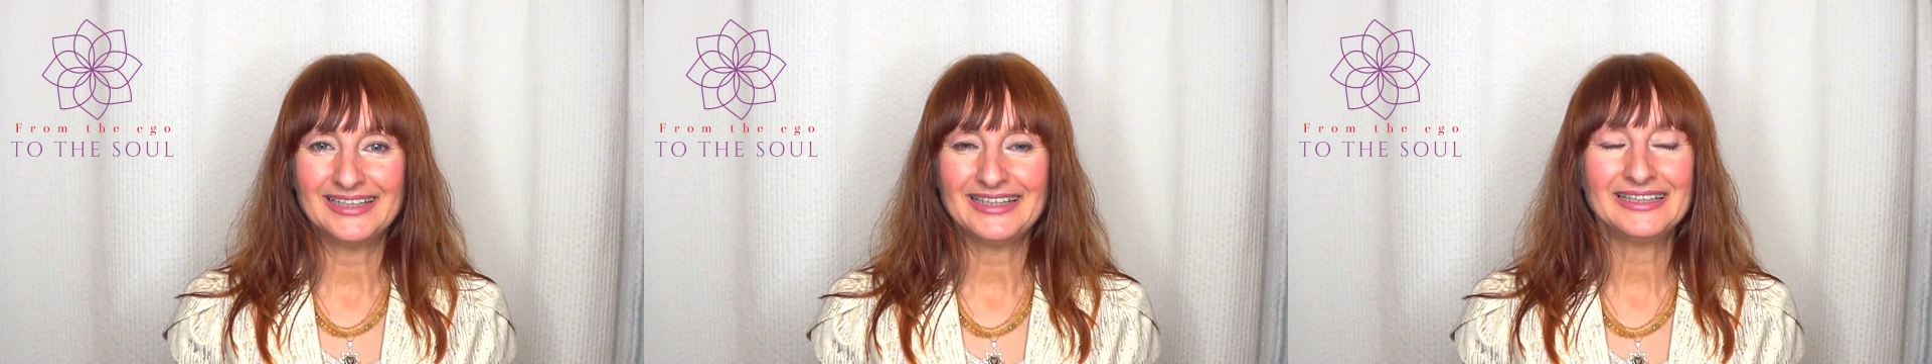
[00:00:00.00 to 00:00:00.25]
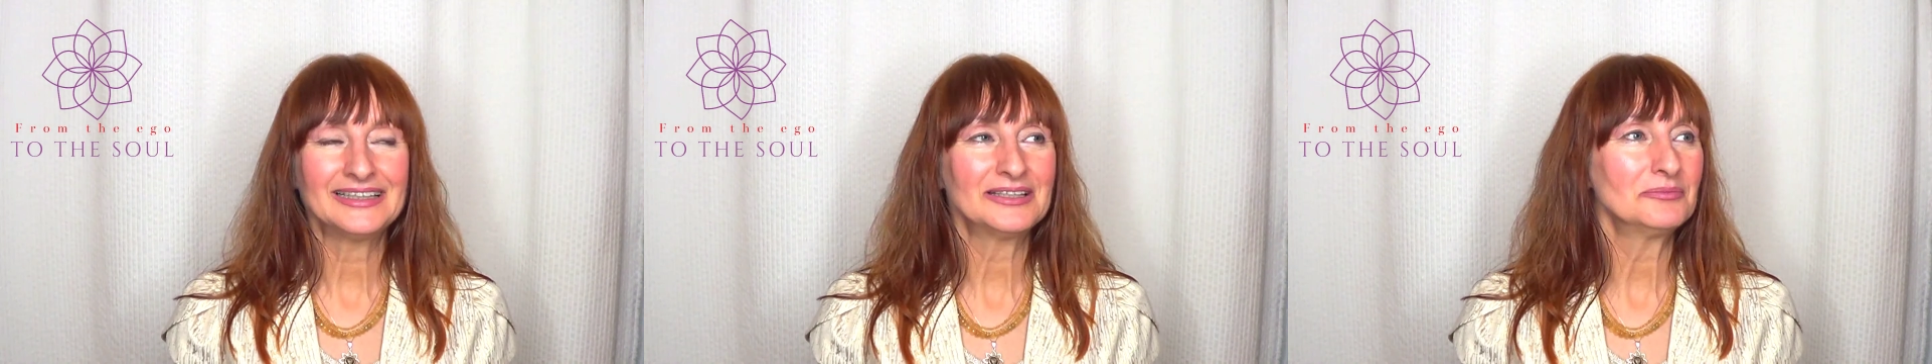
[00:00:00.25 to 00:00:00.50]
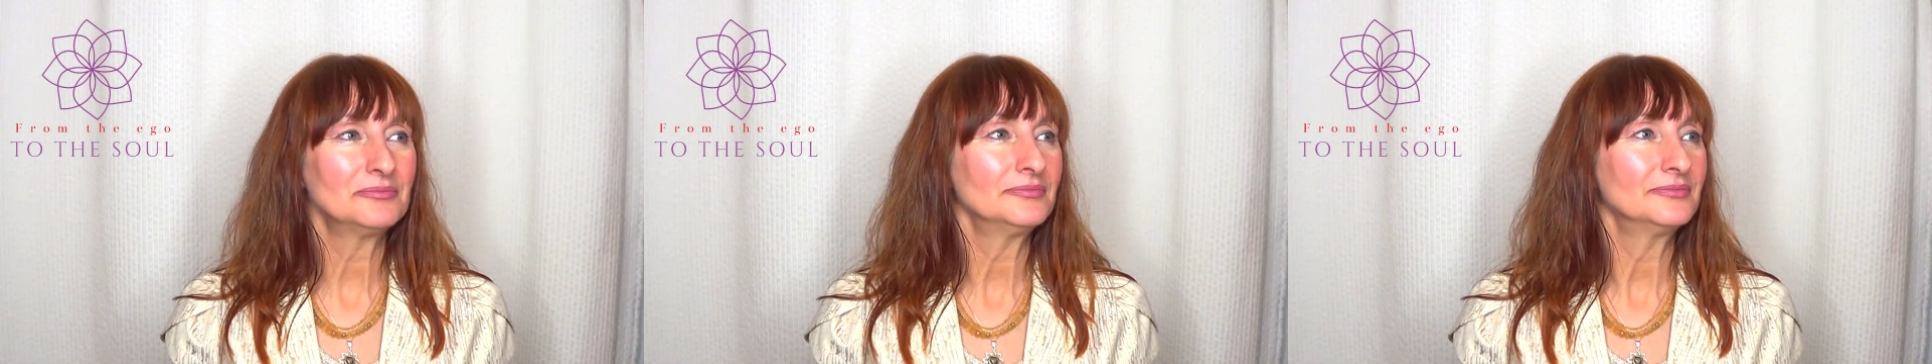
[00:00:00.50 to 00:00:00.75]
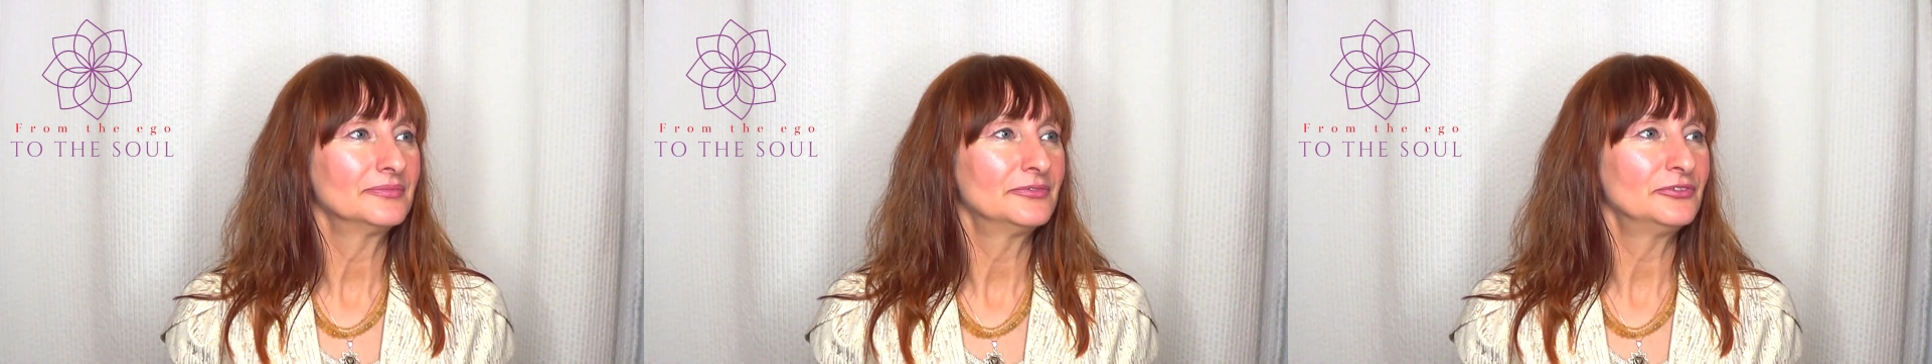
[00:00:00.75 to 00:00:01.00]

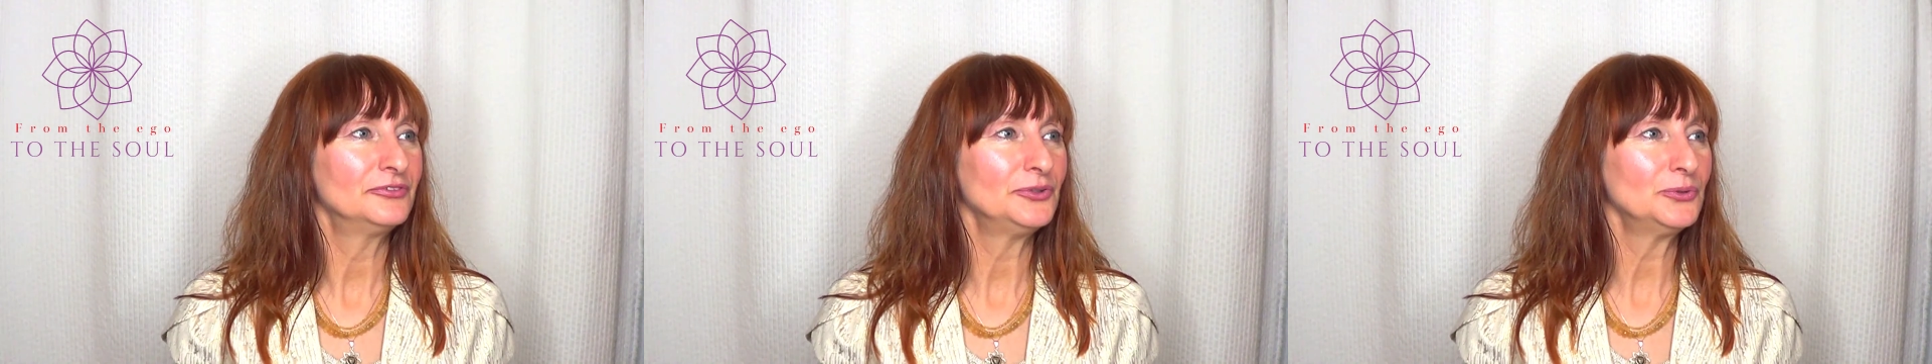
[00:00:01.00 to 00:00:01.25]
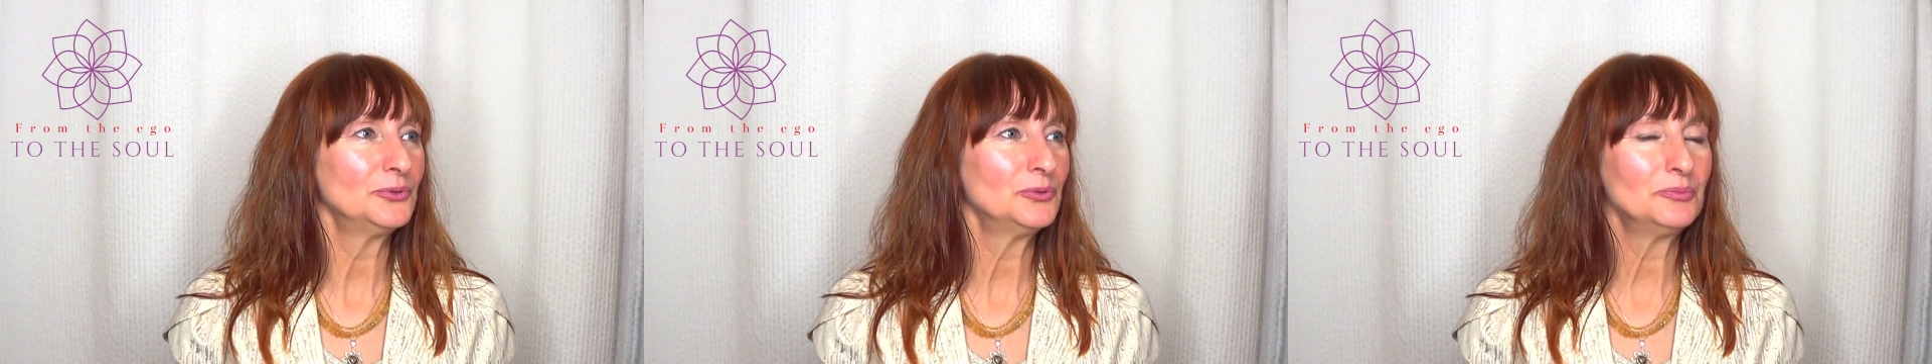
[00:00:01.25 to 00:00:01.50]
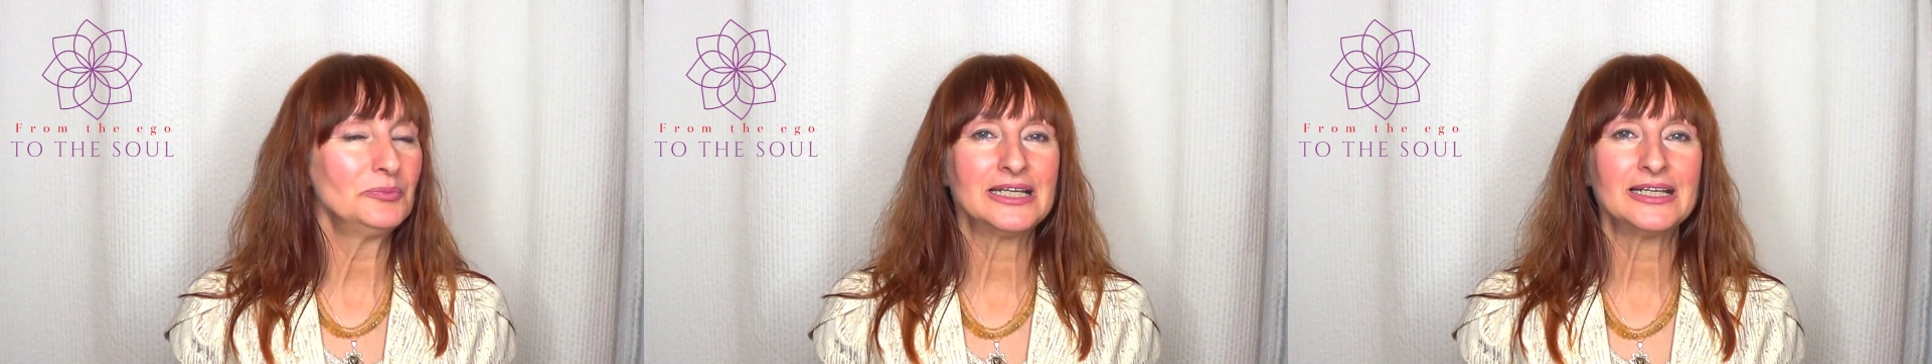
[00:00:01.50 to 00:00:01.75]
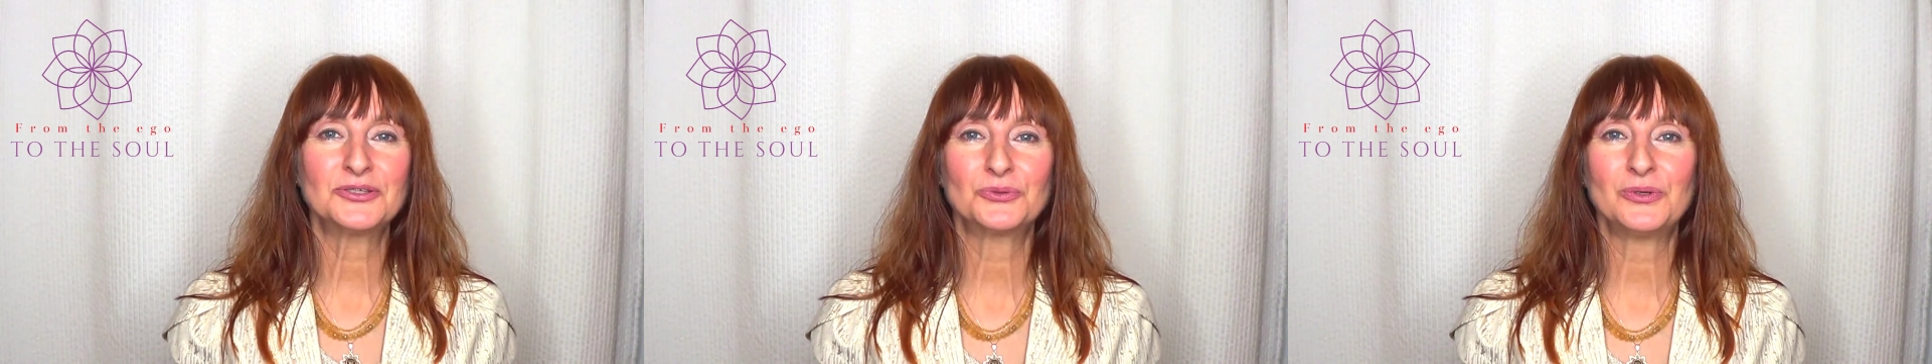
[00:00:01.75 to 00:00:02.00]
the few
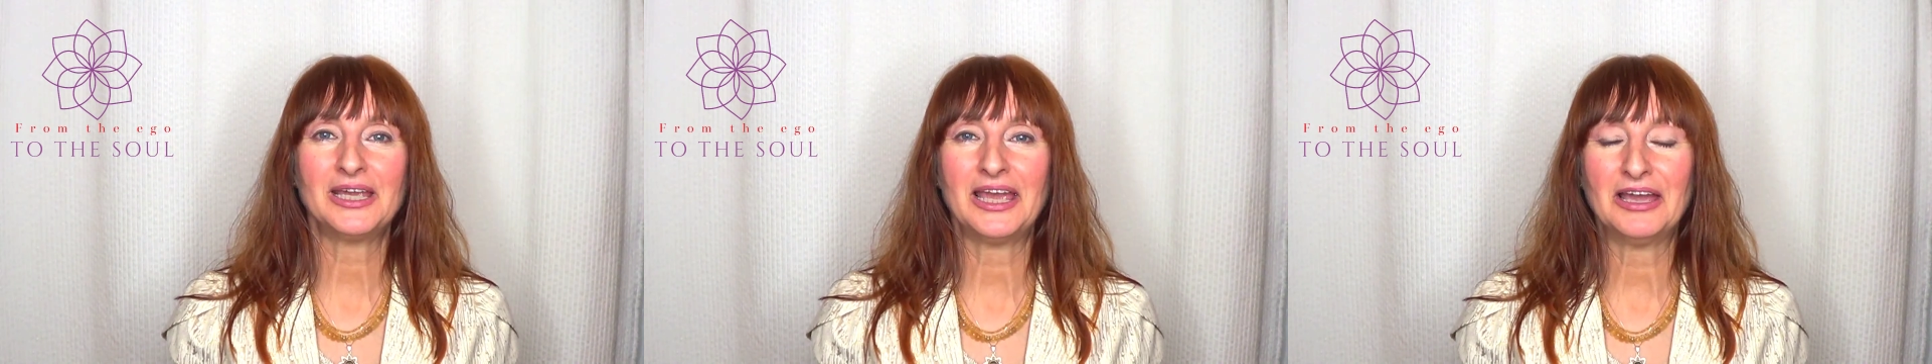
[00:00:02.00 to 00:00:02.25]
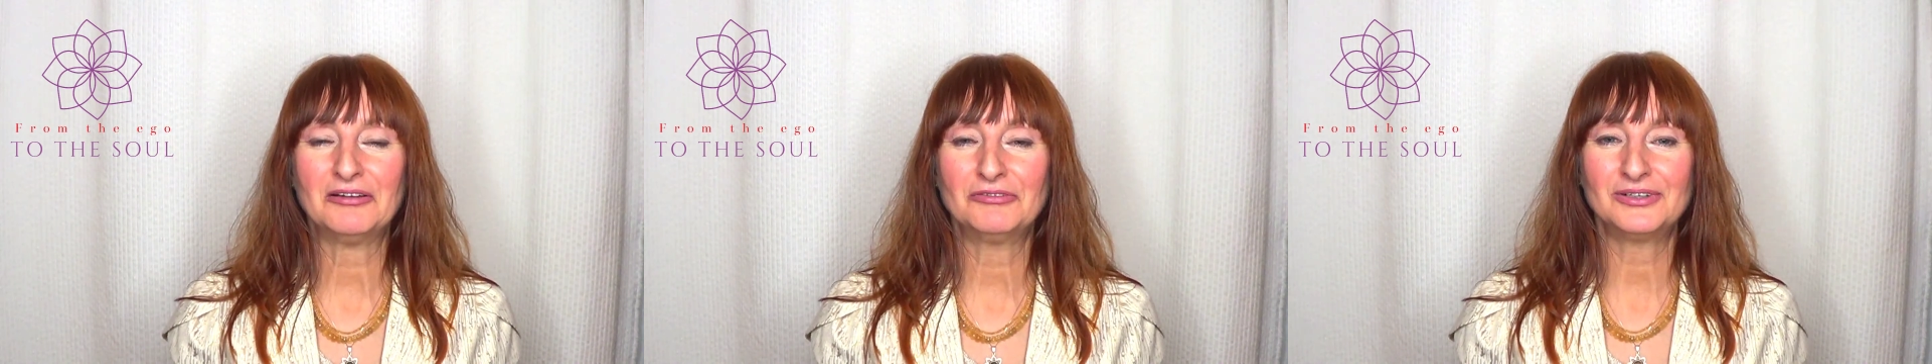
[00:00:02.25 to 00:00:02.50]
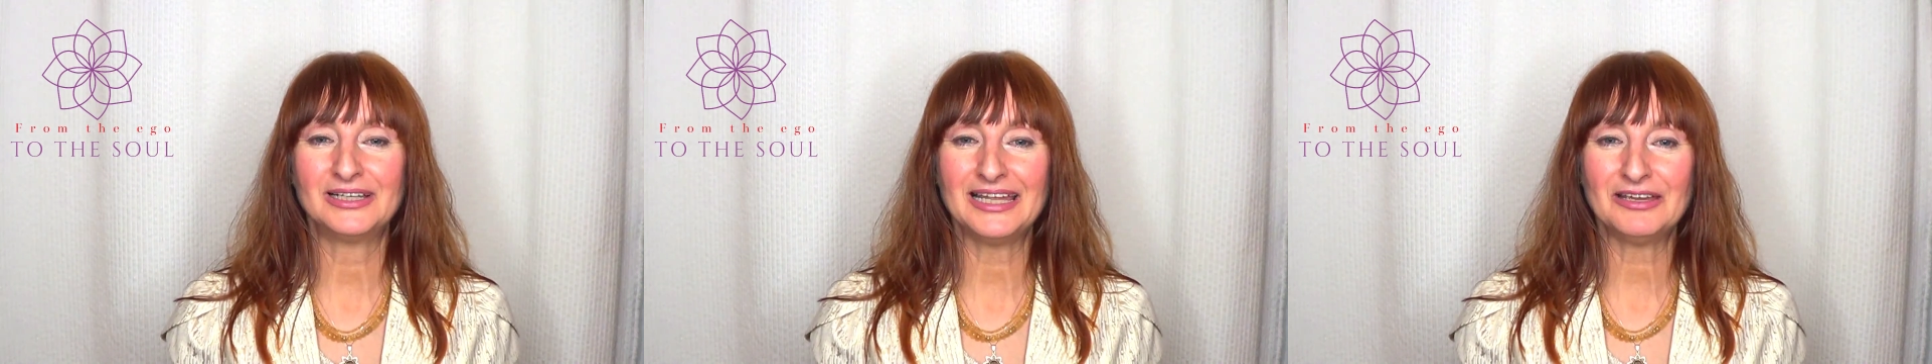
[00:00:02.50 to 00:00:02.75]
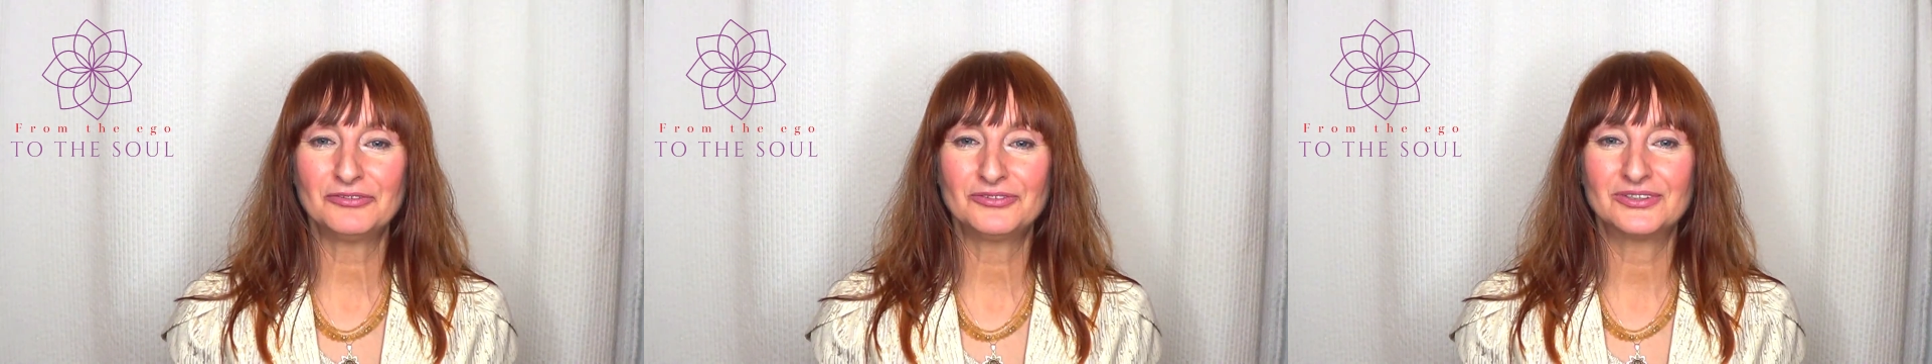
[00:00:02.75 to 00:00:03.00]
minutes we have
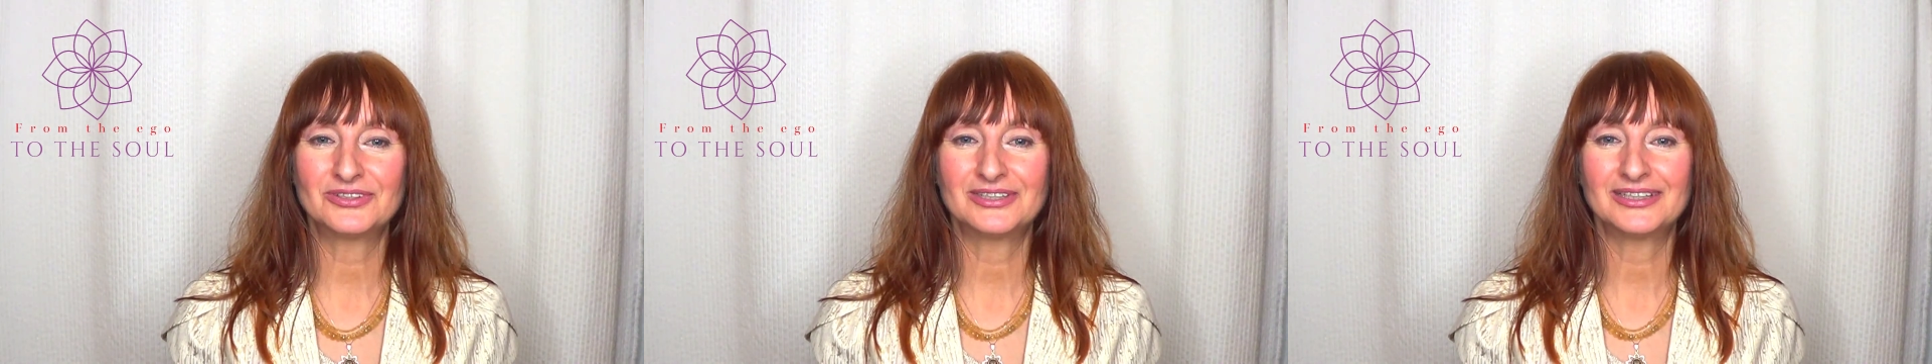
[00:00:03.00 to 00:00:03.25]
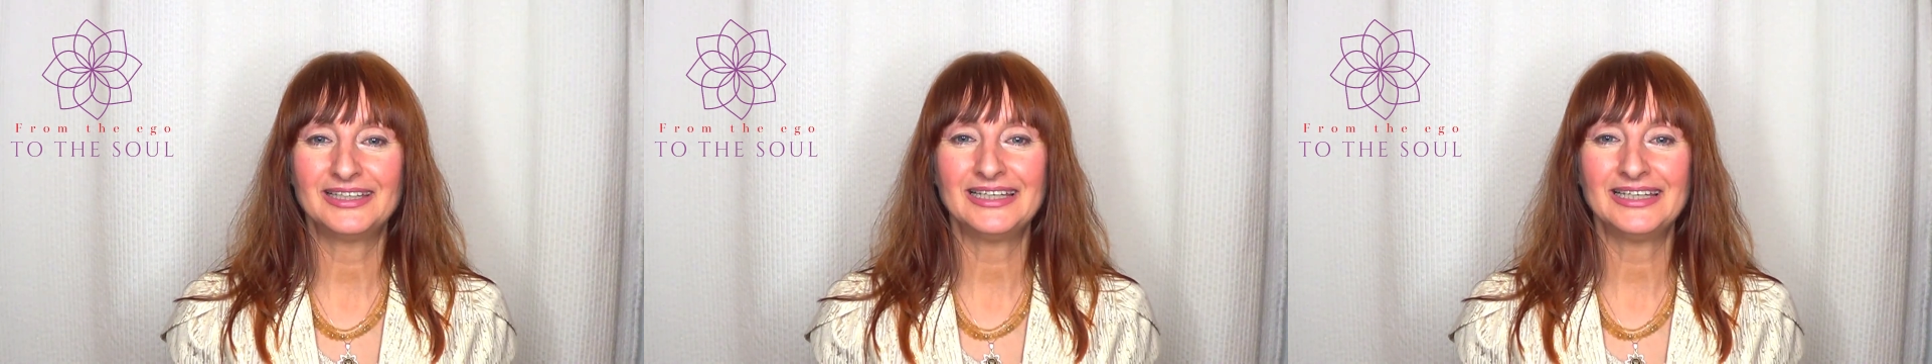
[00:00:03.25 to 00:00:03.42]
left,